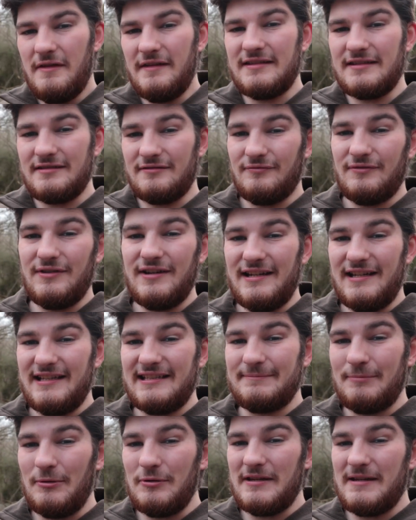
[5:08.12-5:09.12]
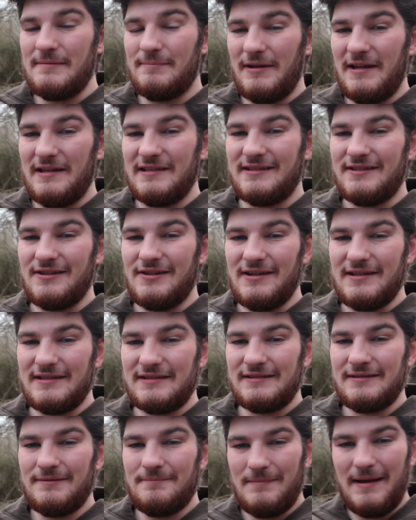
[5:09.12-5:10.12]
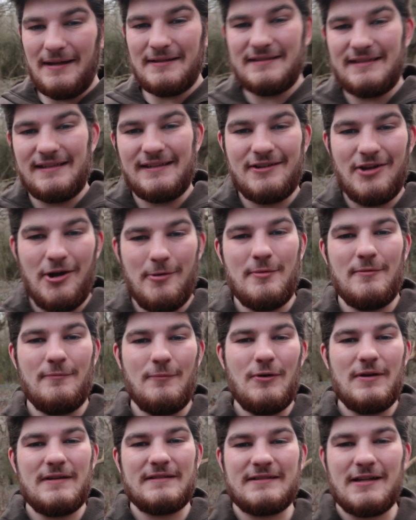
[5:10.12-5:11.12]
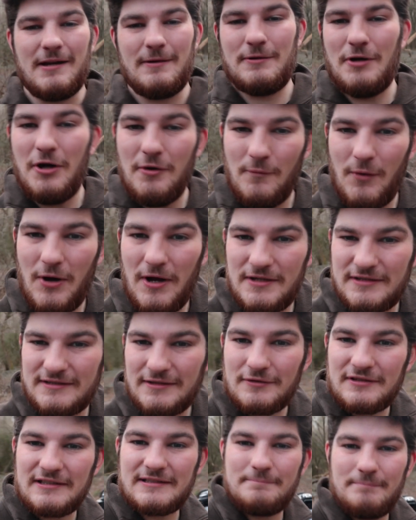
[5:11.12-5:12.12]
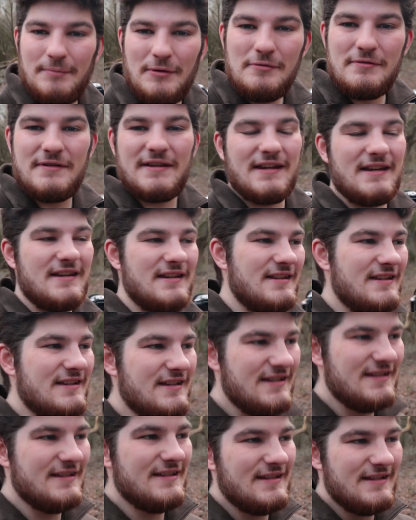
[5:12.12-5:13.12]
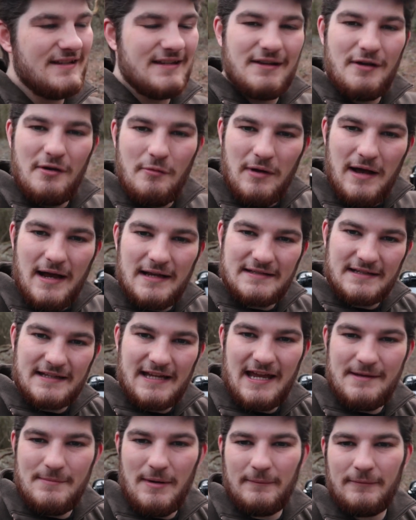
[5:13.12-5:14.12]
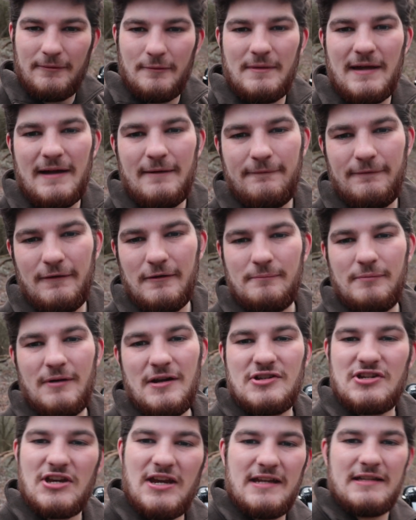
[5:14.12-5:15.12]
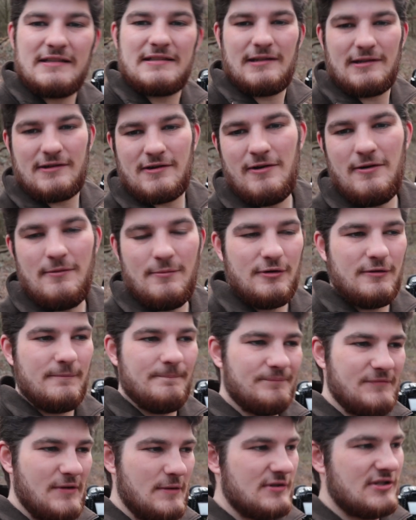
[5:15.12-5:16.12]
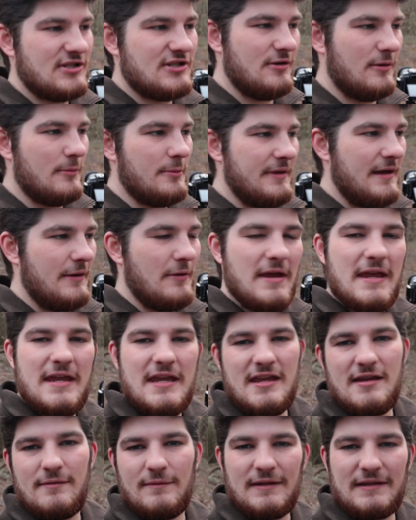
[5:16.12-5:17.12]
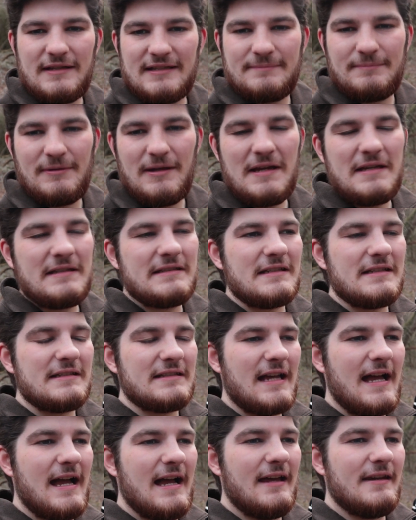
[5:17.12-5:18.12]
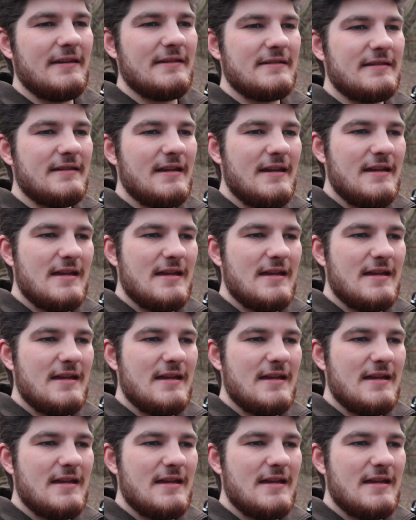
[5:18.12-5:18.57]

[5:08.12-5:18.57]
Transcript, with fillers: This is a really spooky place, guys. Mansey Common, what is going on? Why is so spooky? As I came up from that footbridge into the common, I was struck with how eerie this place is, and